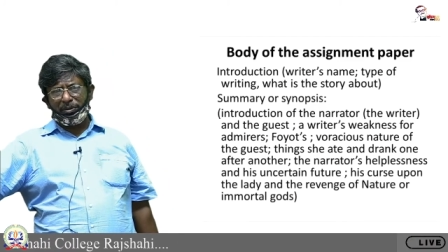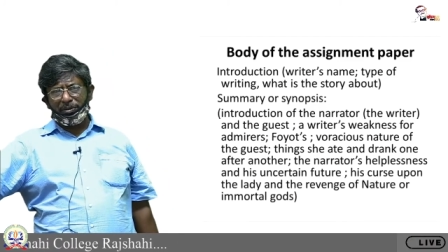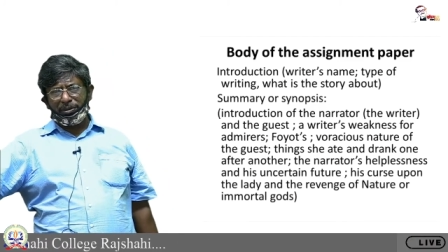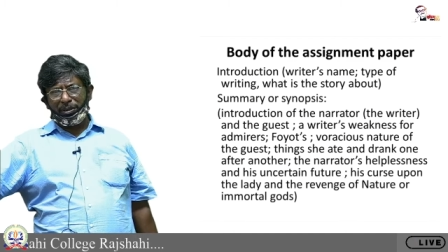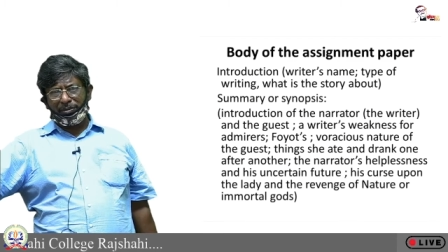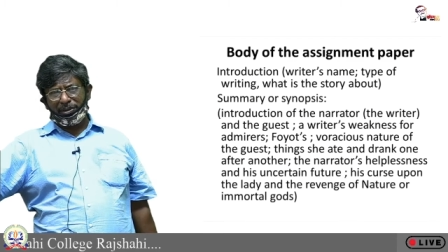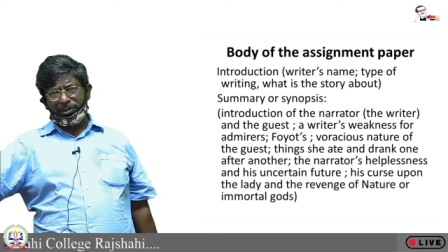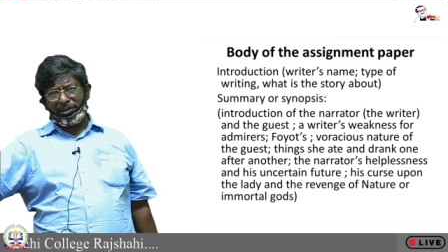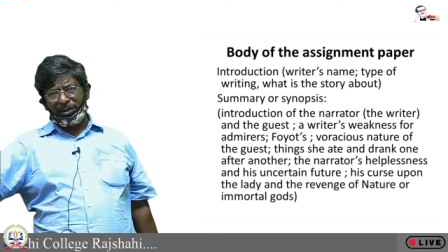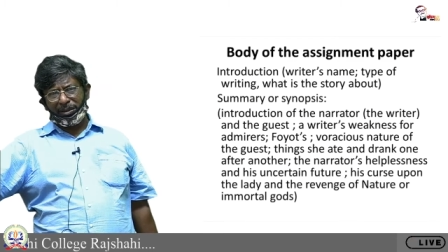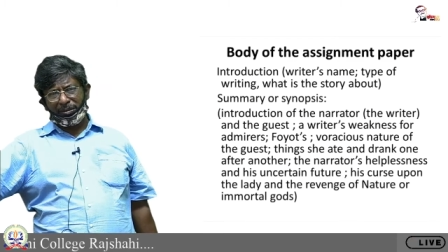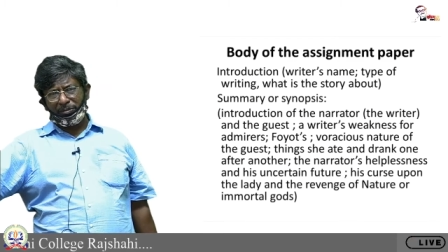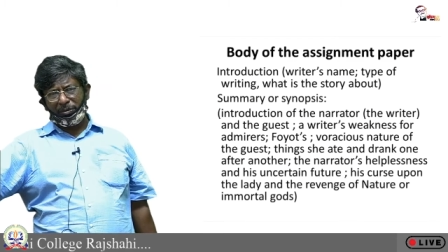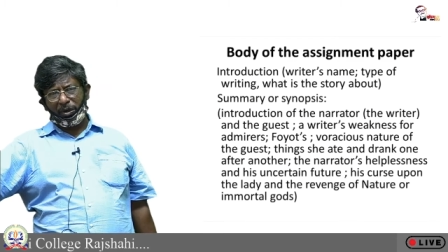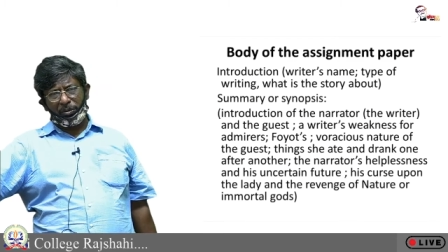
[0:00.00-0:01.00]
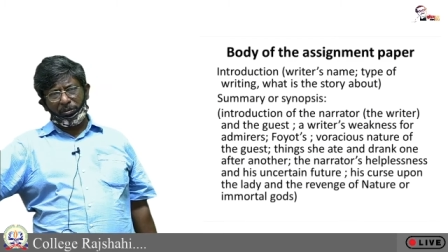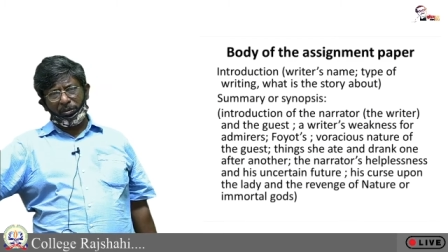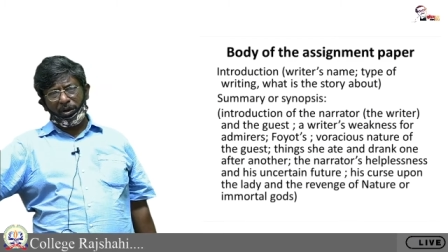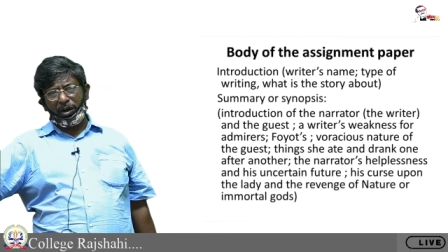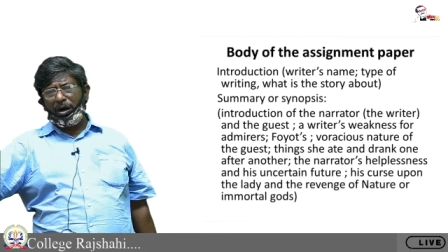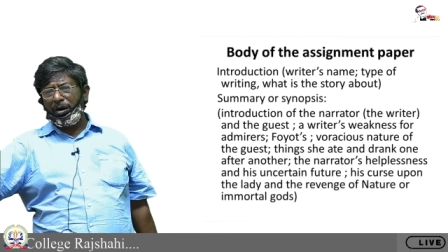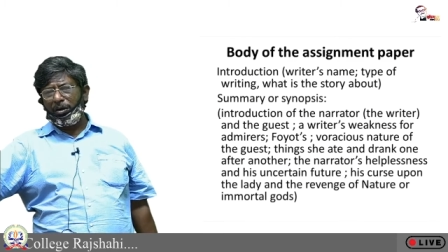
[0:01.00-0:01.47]
Somerset Maugham,
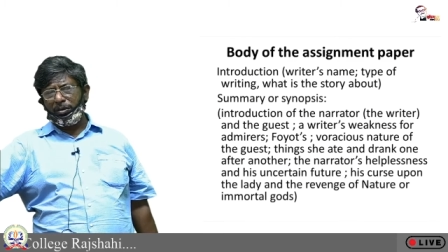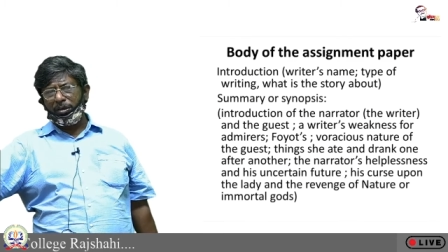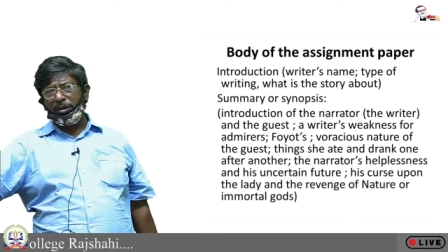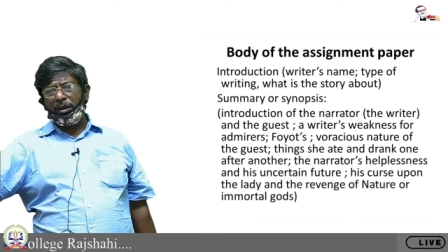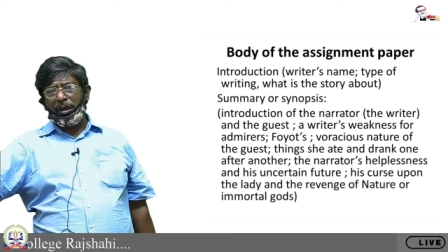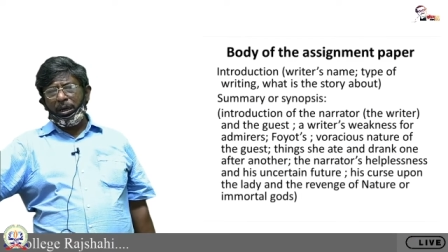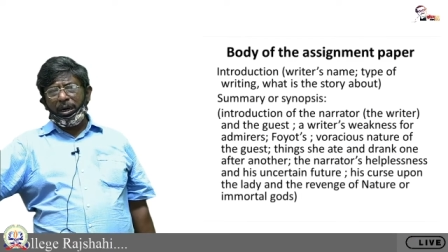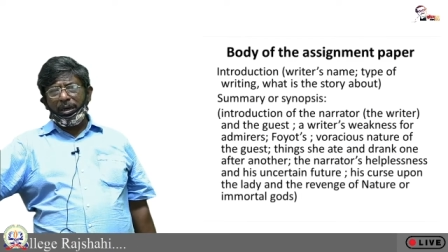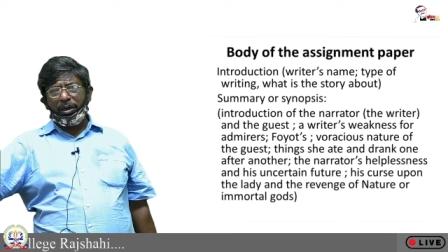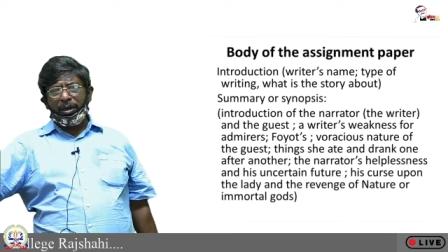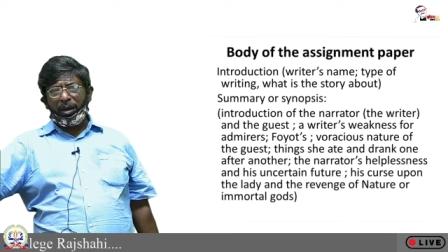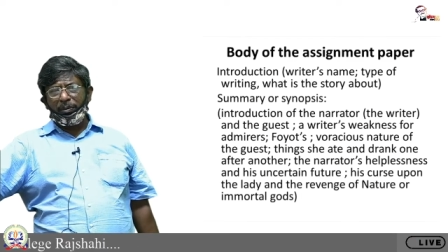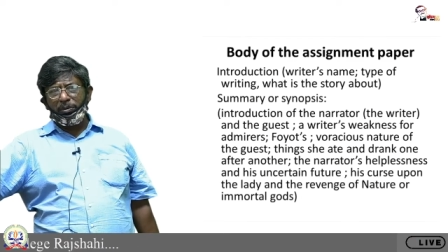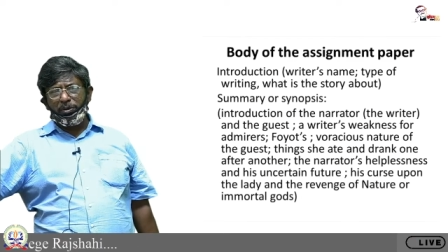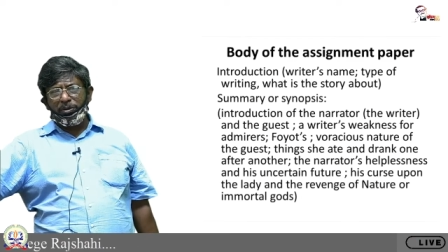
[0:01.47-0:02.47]
or W.